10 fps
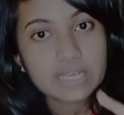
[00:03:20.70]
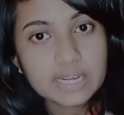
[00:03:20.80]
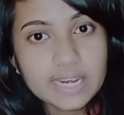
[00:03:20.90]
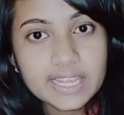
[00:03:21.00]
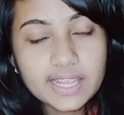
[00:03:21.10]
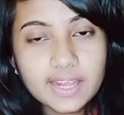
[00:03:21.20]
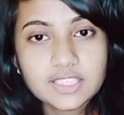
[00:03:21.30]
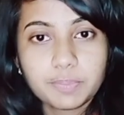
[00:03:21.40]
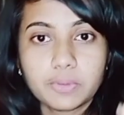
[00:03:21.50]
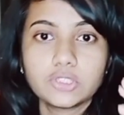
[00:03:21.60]
clinical
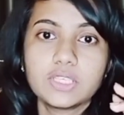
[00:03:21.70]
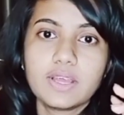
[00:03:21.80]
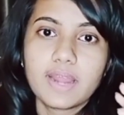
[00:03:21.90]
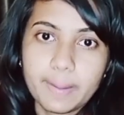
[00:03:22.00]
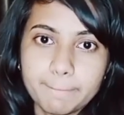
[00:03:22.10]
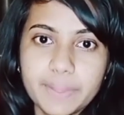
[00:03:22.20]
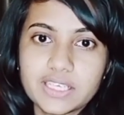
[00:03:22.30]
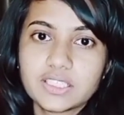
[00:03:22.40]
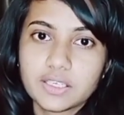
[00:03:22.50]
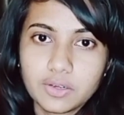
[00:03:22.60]
exposure and
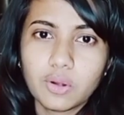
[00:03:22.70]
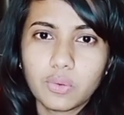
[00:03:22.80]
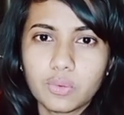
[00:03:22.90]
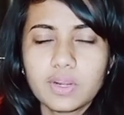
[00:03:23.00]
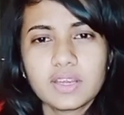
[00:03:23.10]
patient load,